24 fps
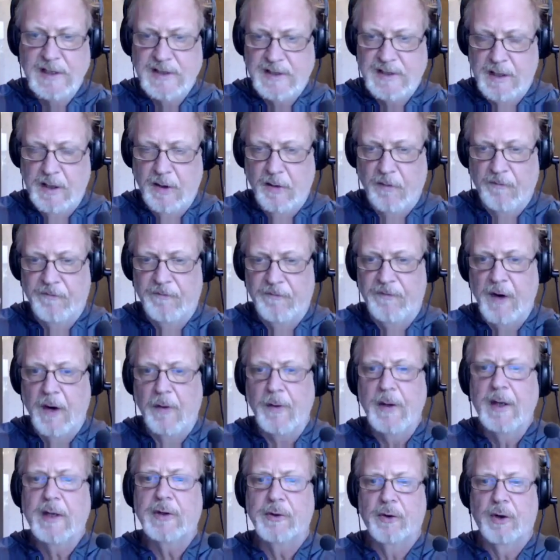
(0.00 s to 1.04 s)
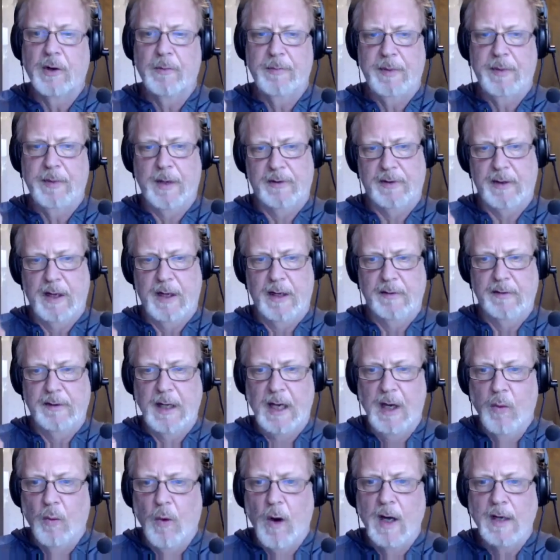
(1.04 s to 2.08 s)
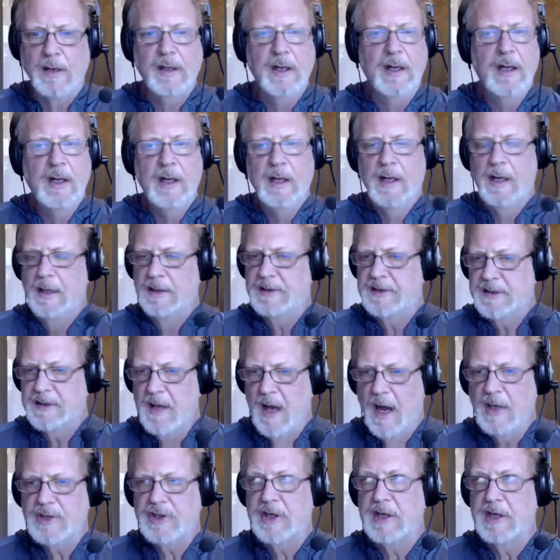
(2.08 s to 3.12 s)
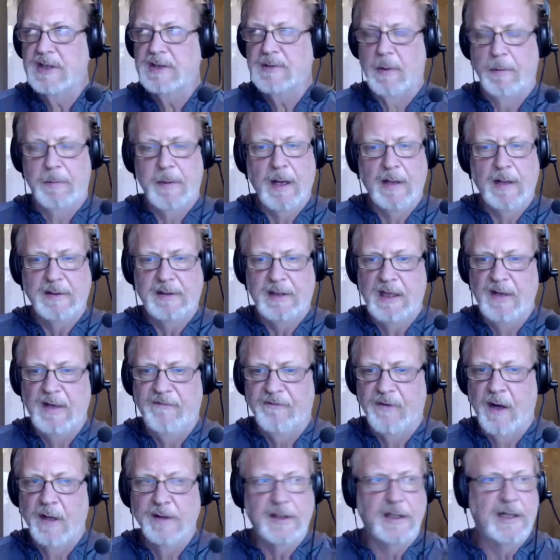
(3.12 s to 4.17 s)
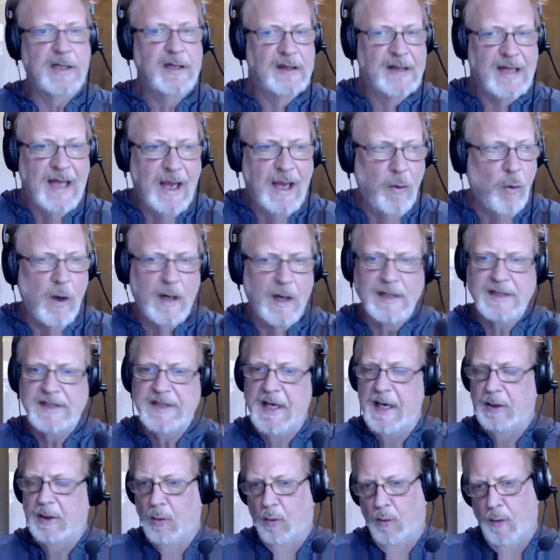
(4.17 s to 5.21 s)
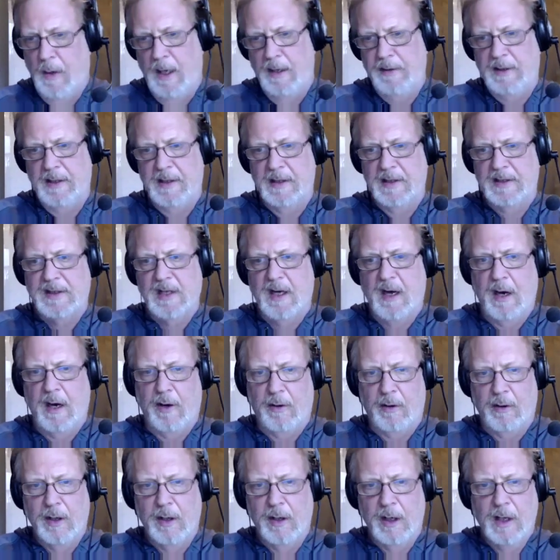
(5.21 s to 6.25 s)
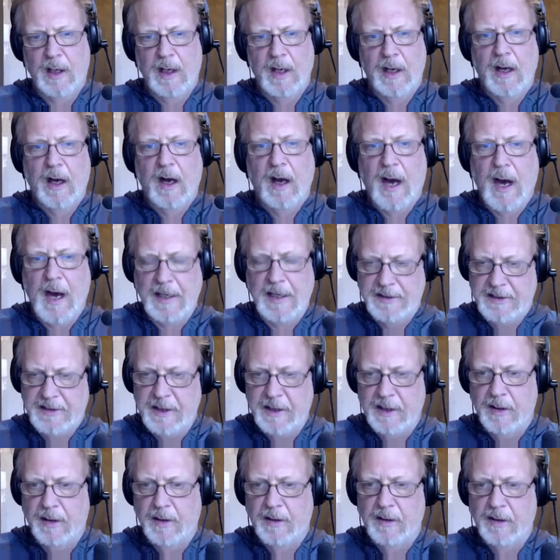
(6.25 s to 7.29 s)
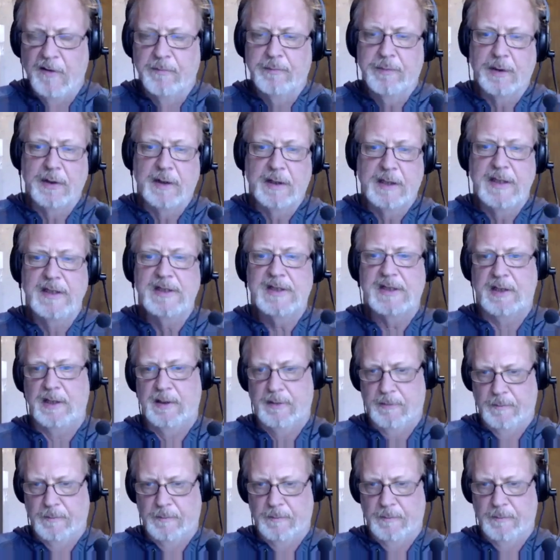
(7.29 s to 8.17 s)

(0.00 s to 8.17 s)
They're very clear about that. They want it. It's not just about defunding. They want to take away the entire idea of policing.